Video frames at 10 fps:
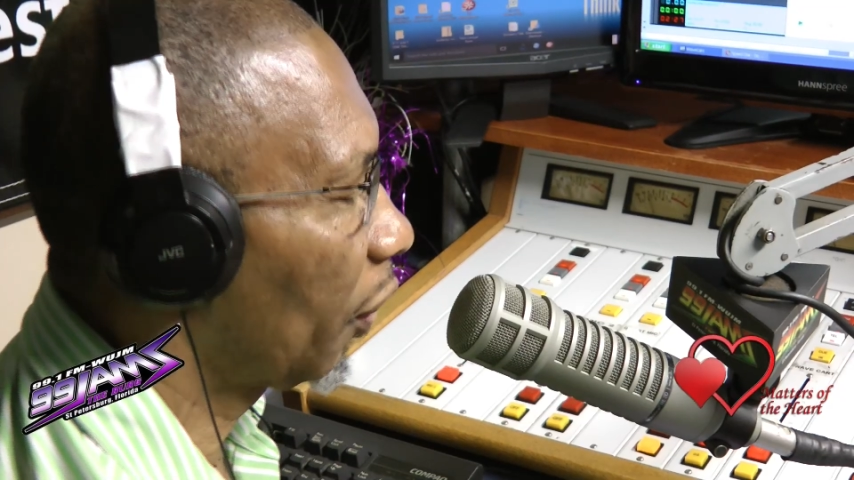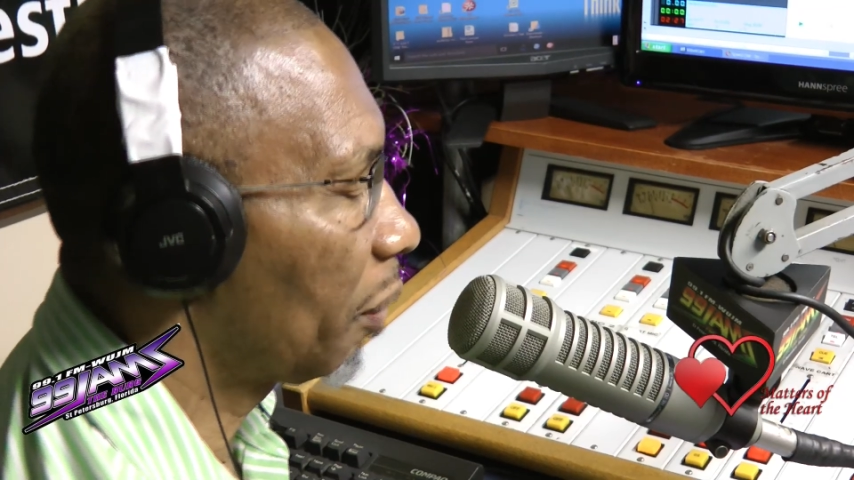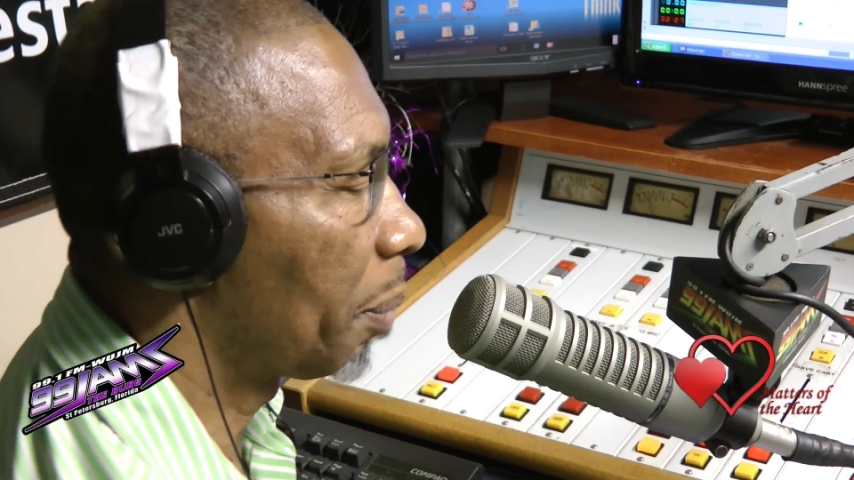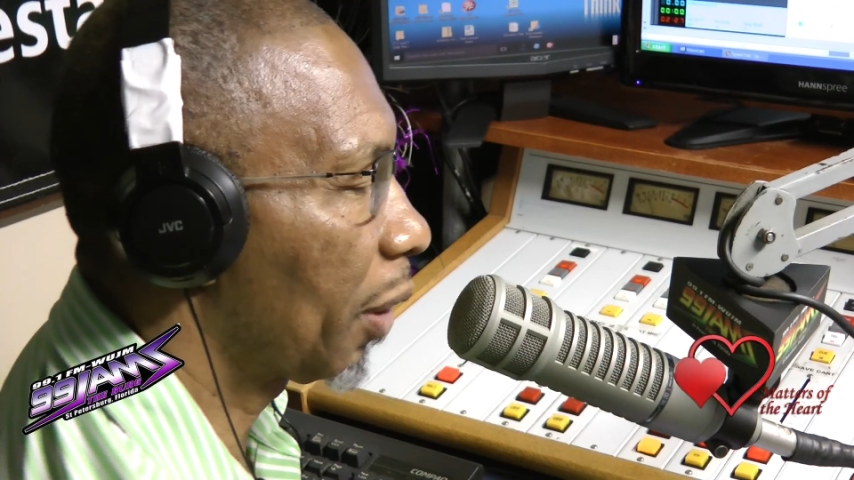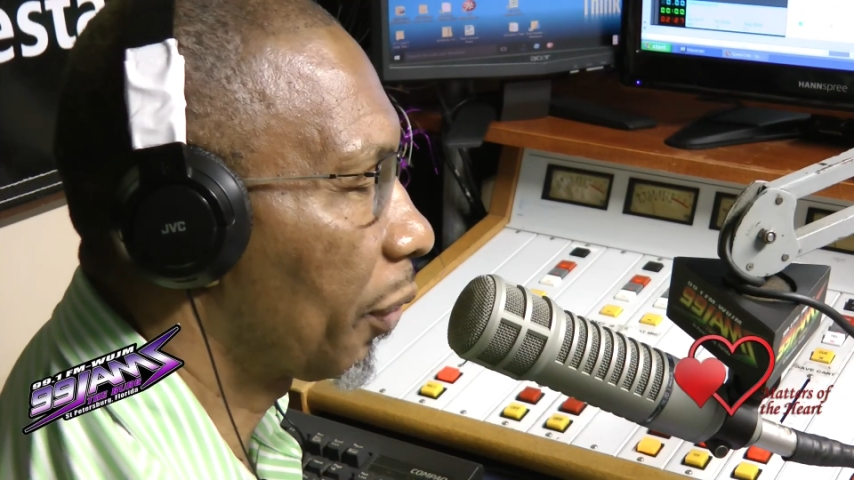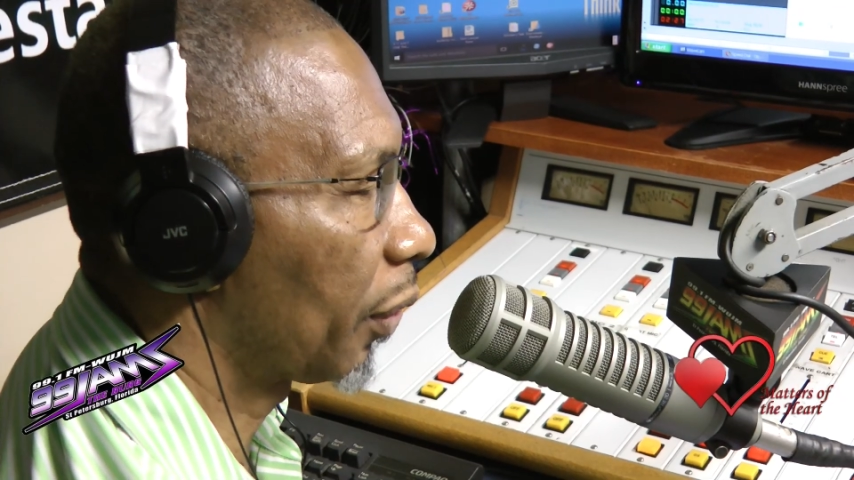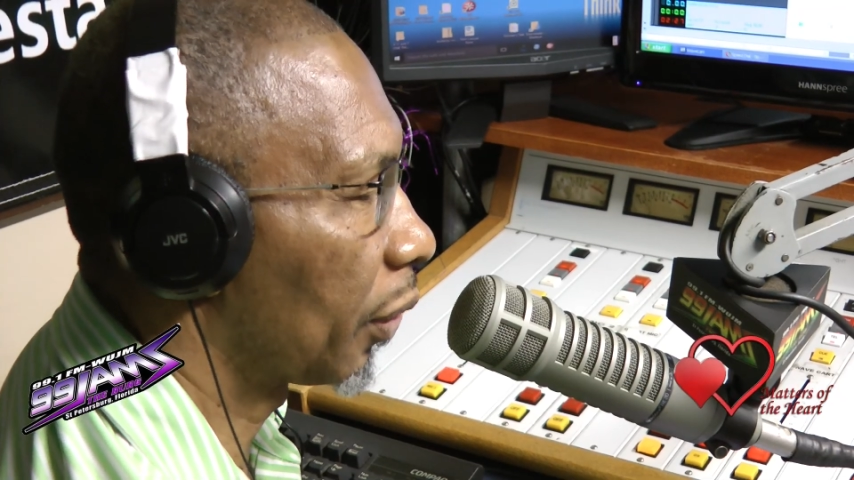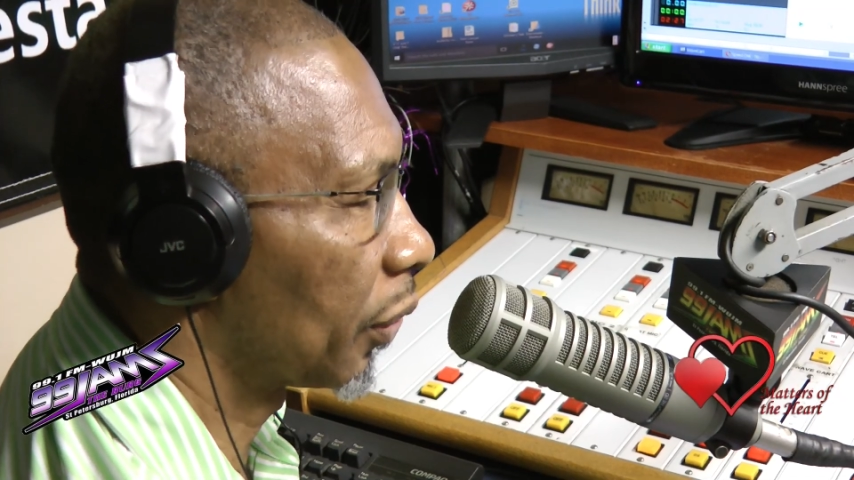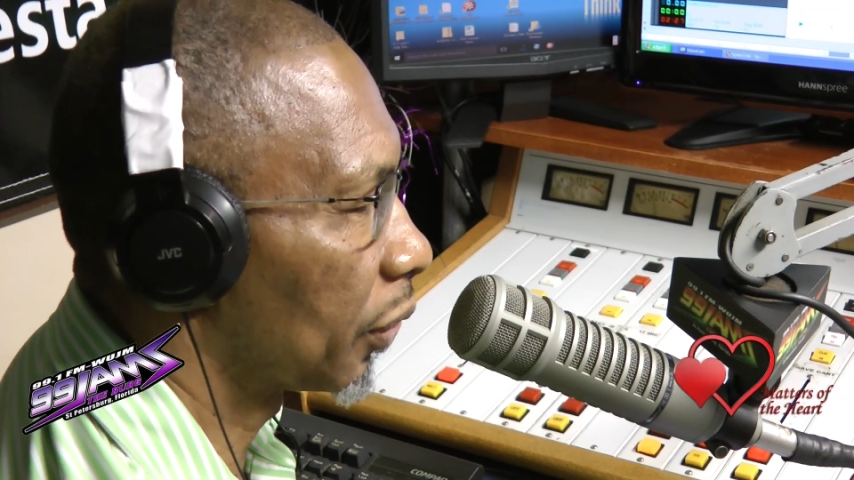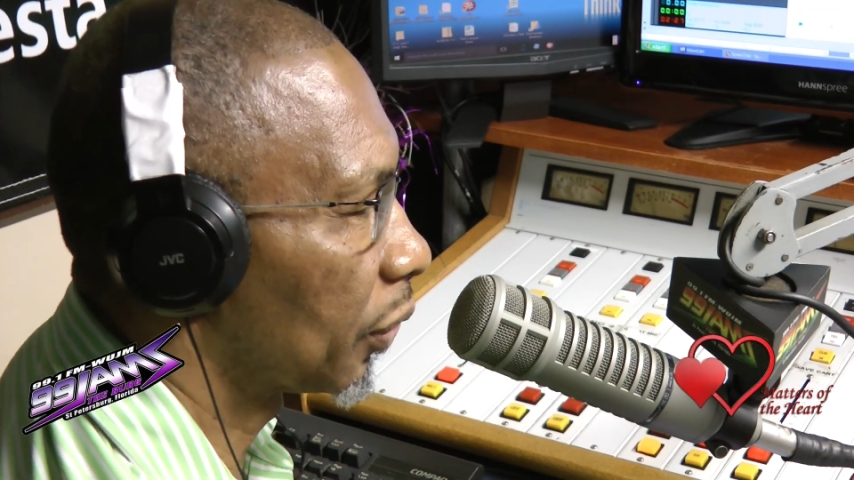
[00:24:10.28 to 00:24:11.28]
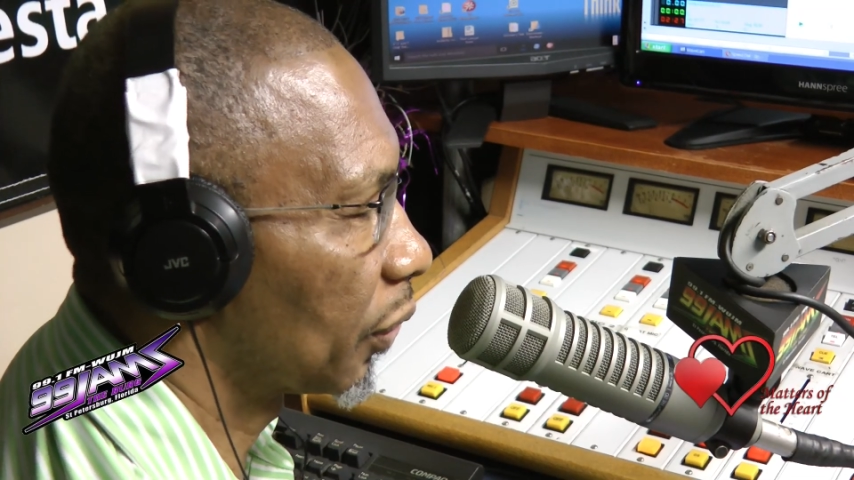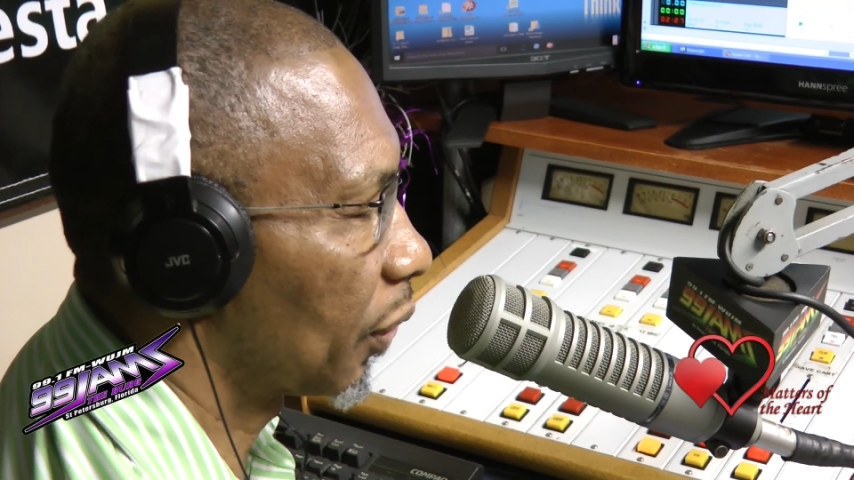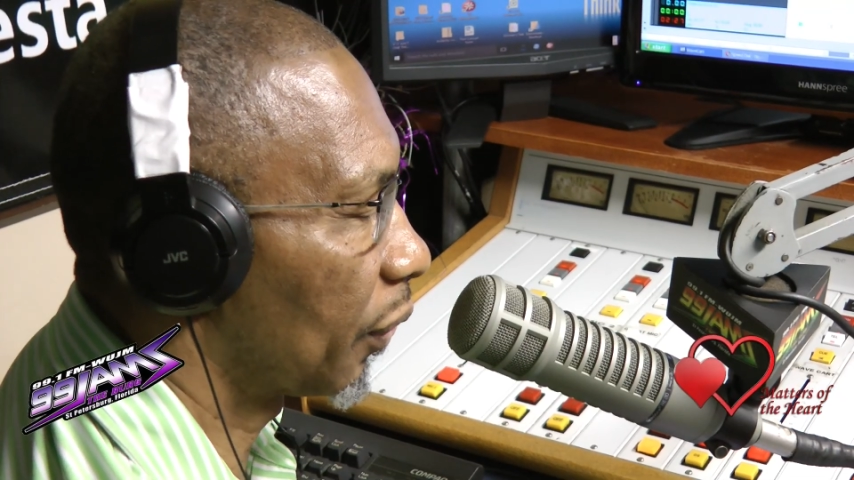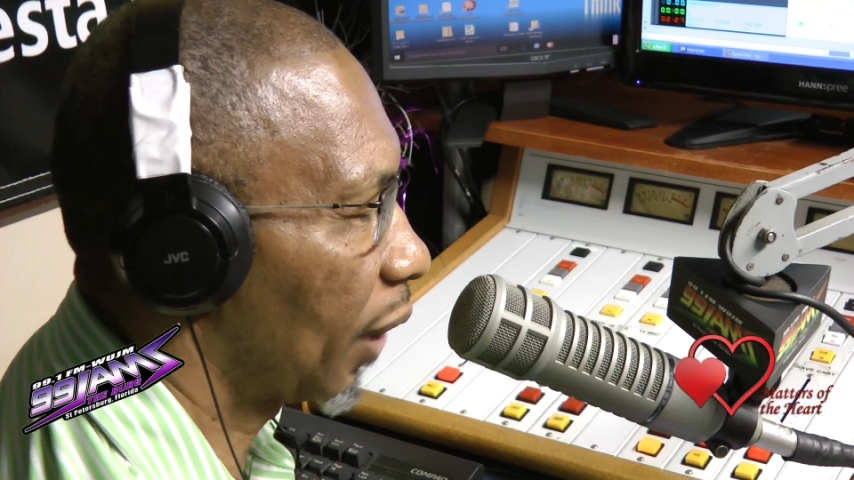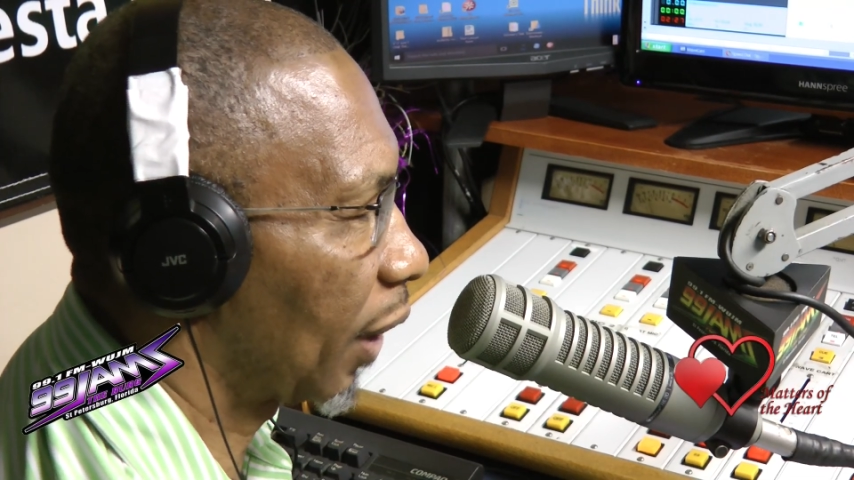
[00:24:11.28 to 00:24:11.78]
the big things
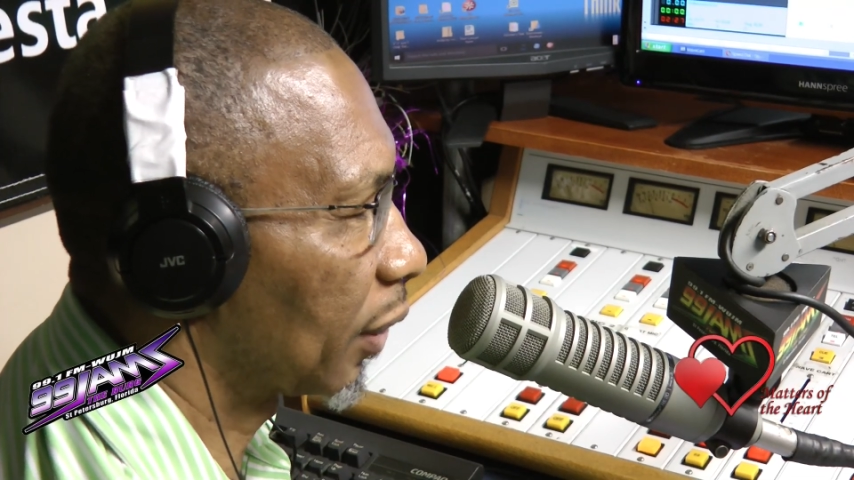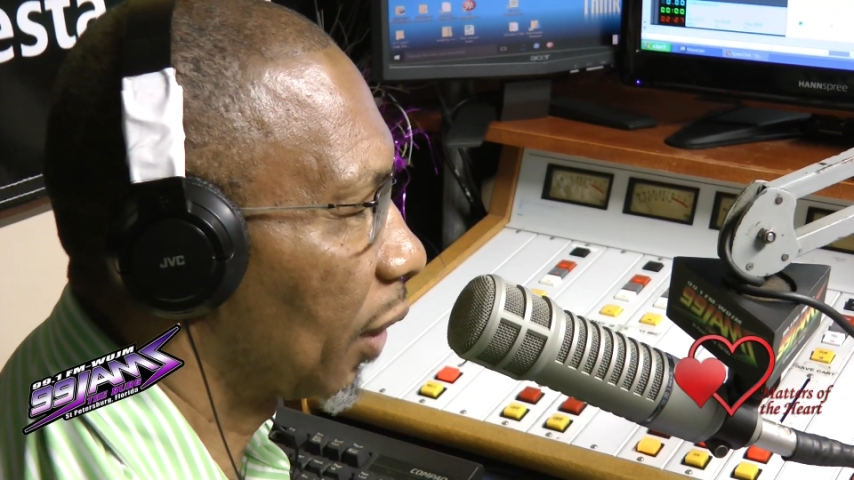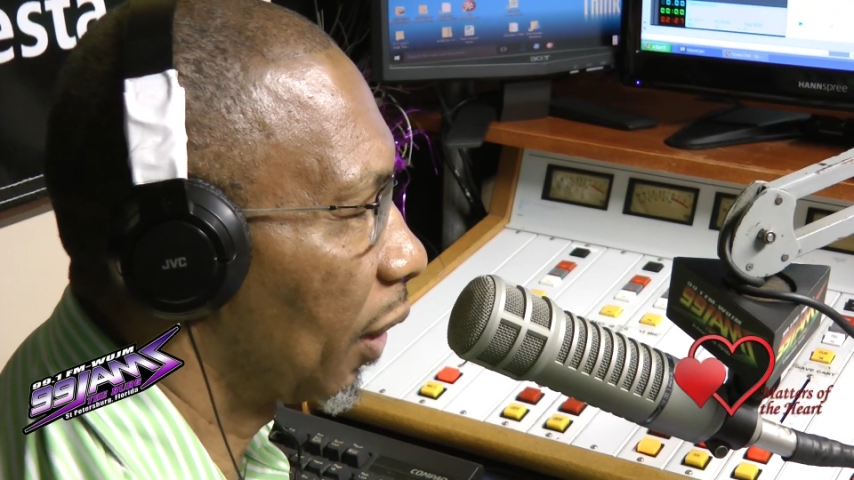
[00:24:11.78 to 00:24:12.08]
that